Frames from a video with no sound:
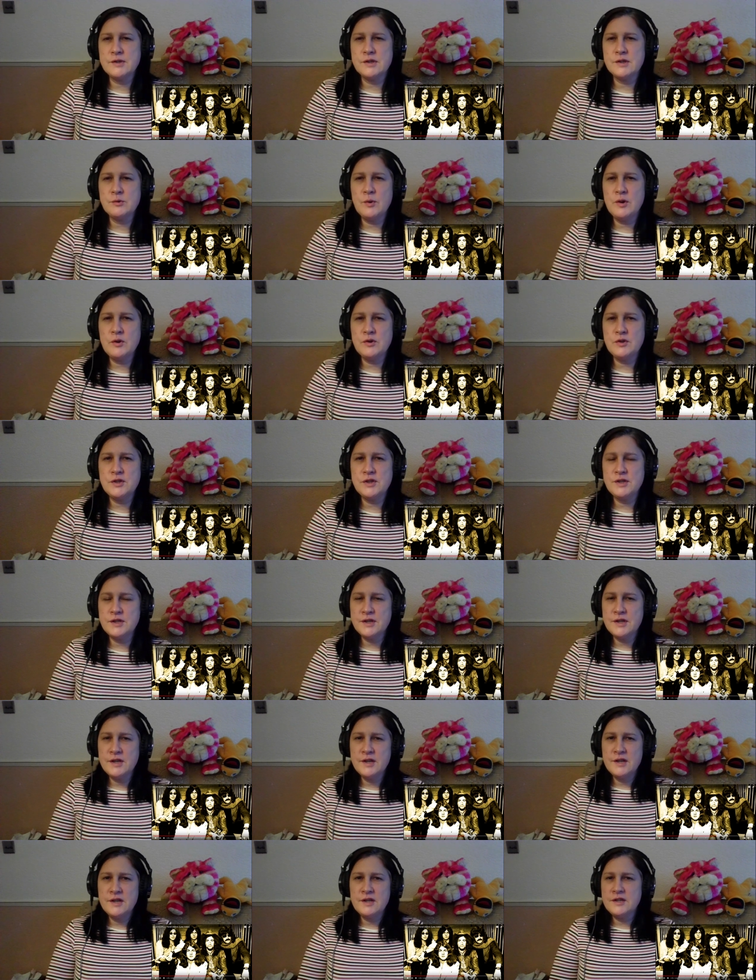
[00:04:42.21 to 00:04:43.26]
as well.
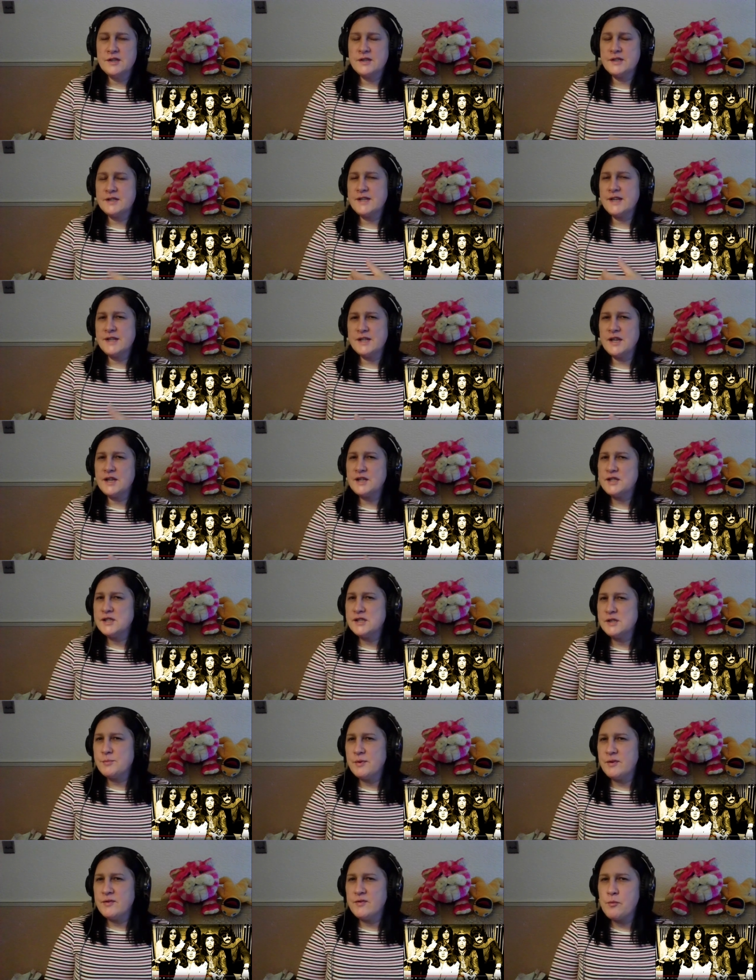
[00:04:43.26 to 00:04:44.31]
It sounds like she's
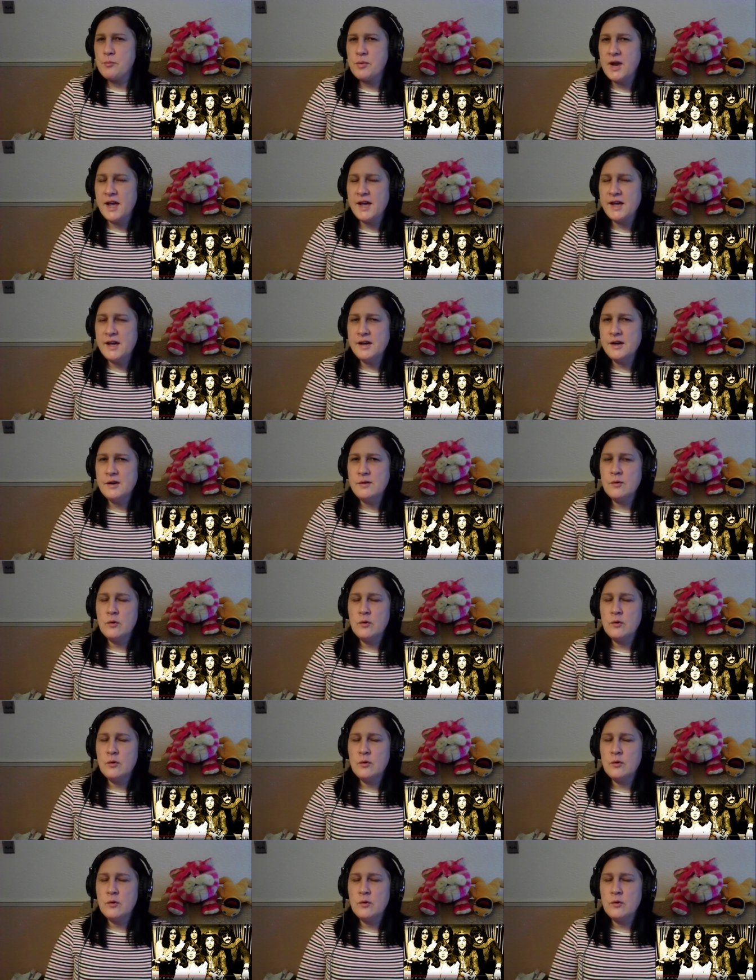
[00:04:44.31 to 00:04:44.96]
a bit of a player,